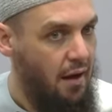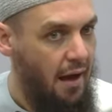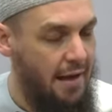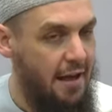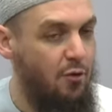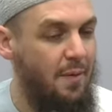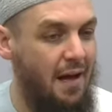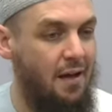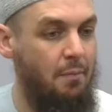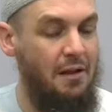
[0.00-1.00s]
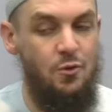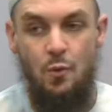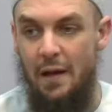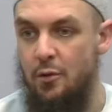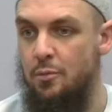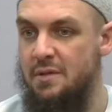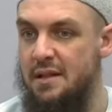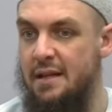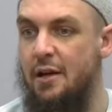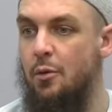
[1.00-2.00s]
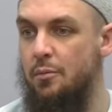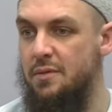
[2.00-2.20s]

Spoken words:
Al-yawma akmaltu lakum dinakum.